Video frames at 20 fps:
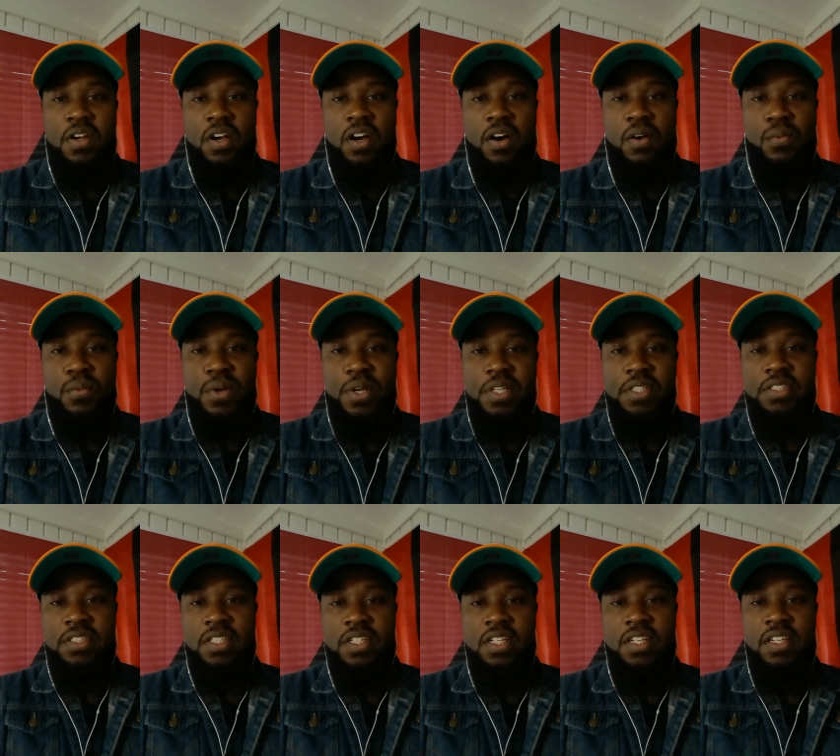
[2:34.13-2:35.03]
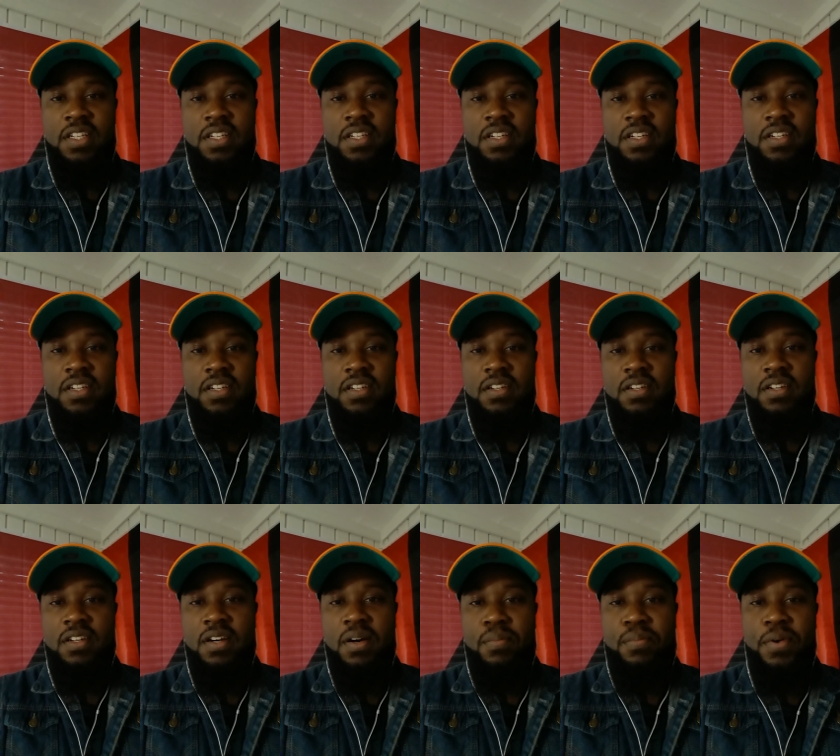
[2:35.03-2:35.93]
uh, reasoning
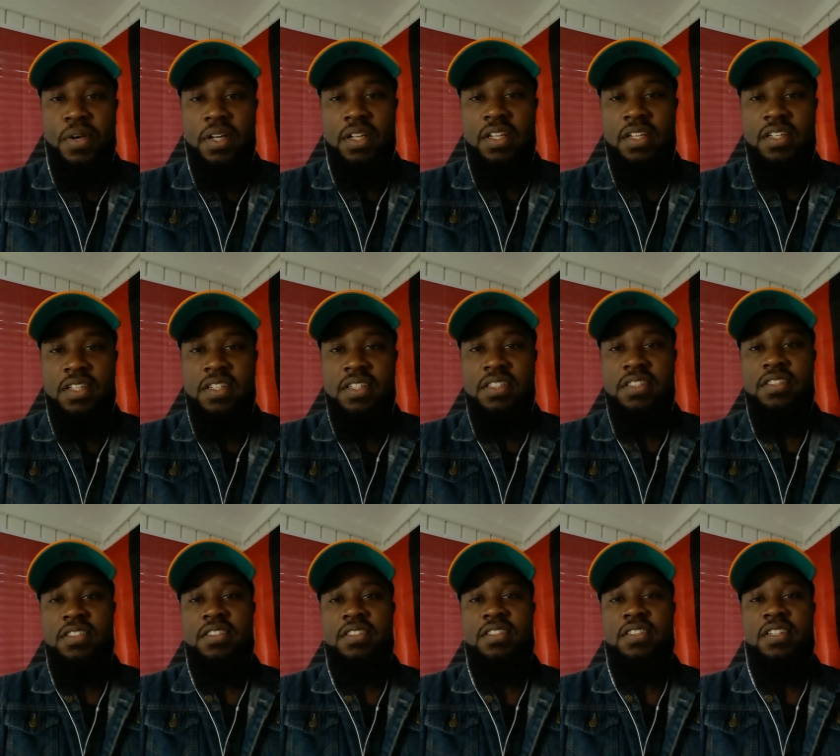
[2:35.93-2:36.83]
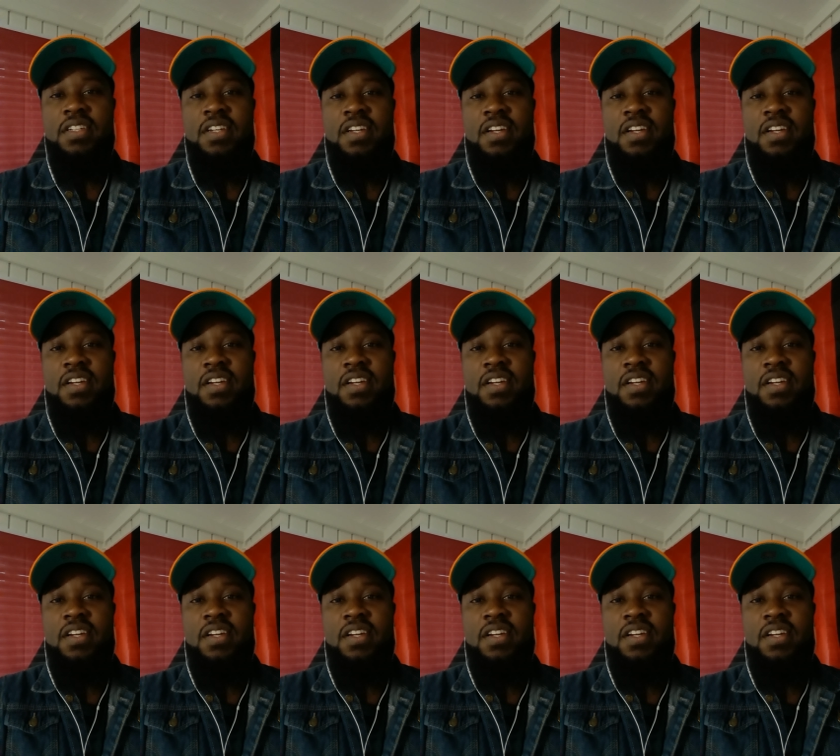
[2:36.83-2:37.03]
abilities